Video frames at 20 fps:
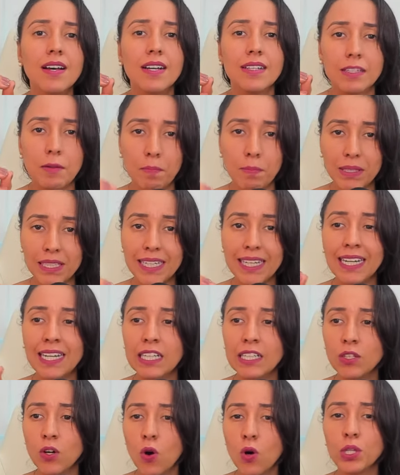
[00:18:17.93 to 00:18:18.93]
The
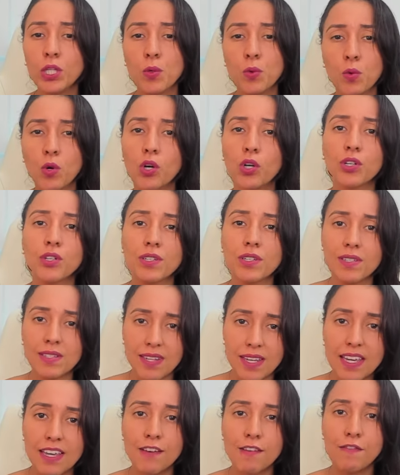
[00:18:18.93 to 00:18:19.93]
plan only works
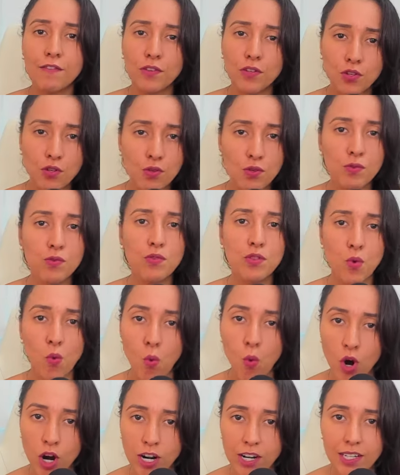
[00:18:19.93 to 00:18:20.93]
if you do the
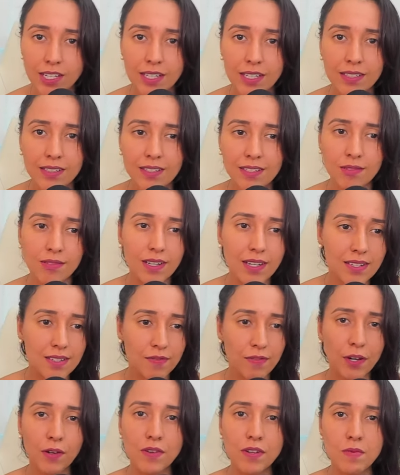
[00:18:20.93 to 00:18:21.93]
work. So that's
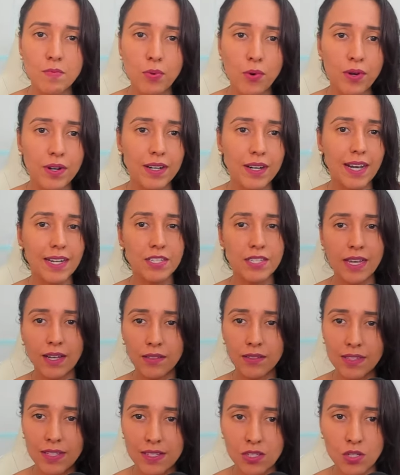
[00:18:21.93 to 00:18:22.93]
very important. I tell
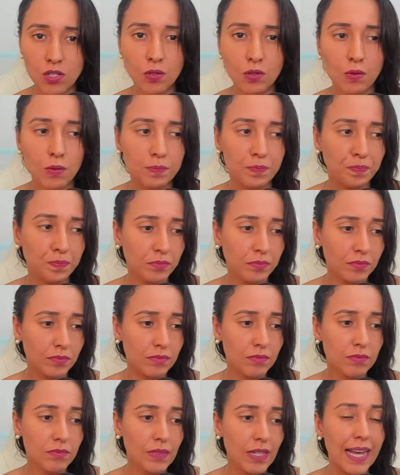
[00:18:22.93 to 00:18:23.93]

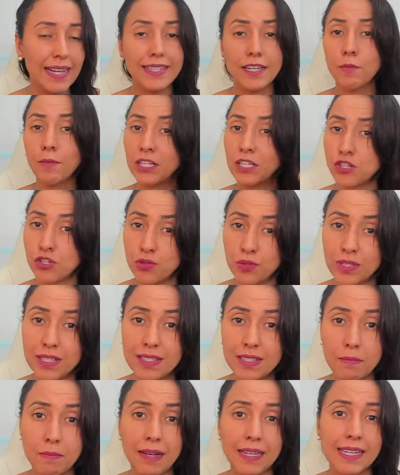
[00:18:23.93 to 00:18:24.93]
my
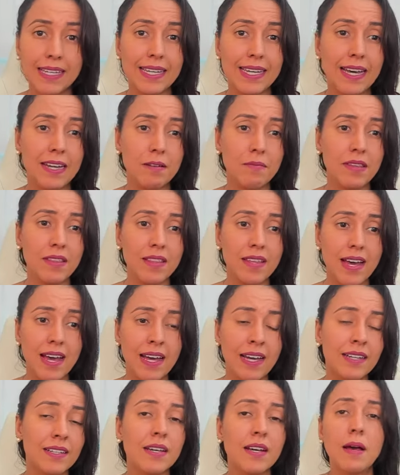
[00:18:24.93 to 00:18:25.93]
students in my academy
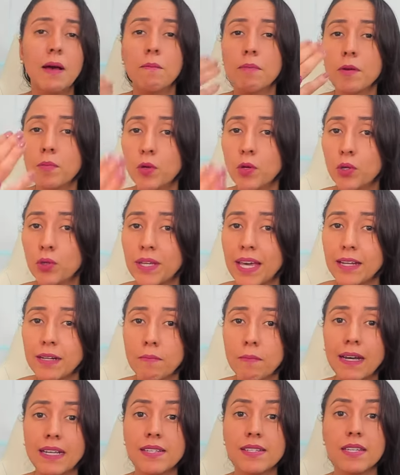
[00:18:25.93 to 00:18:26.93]
that people who get
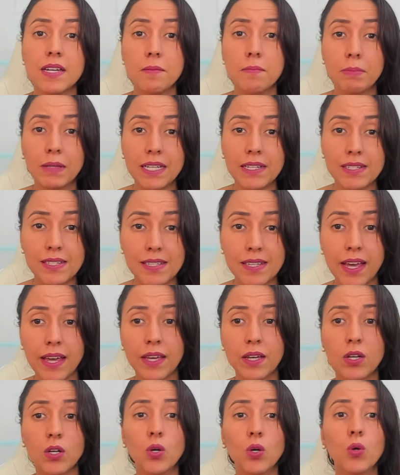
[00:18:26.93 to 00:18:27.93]
my study plan
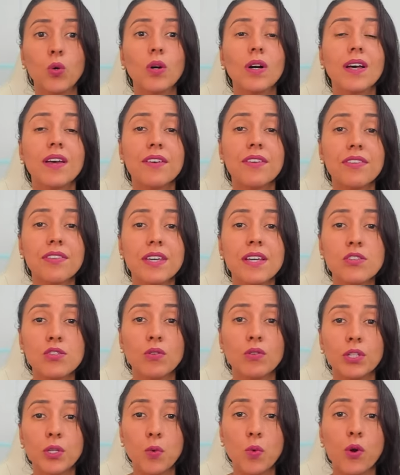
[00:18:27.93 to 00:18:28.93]
cycle, things
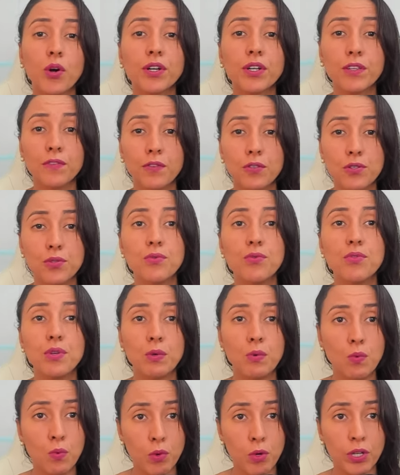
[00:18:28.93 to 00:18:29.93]
only work if you do the
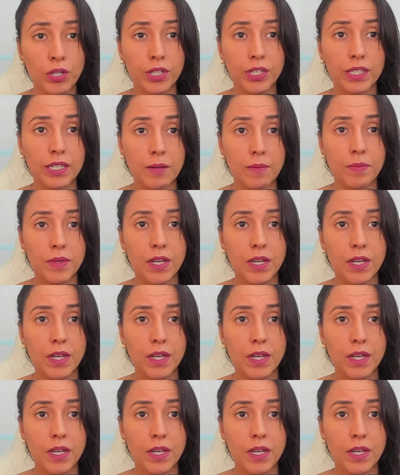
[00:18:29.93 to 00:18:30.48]
work.